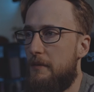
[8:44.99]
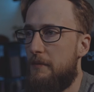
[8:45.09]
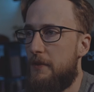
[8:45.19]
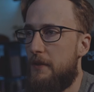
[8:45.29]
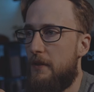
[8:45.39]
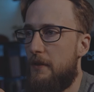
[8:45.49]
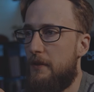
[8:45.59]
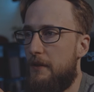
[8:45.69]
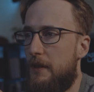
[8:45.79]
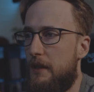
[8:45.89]

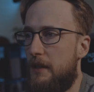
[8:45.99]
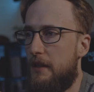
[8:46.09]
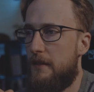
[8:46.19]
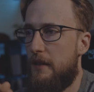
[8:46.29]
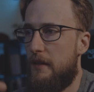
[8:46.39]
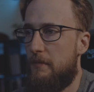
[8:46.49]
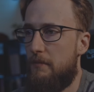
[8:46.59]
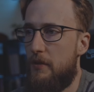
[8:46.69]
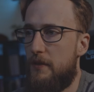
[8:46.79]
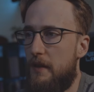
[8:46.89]
So here you can see that
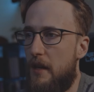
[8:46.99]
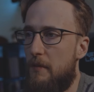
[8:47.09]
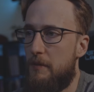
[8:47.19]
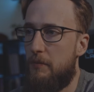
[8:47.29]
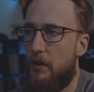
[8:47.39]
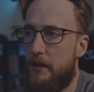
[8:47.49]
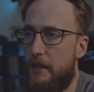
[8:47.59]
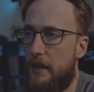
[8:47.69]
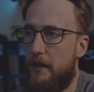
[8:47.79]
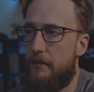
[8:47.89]
most of the armor is blocked
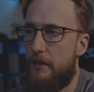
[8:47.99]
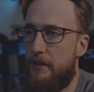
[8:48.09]
out, and really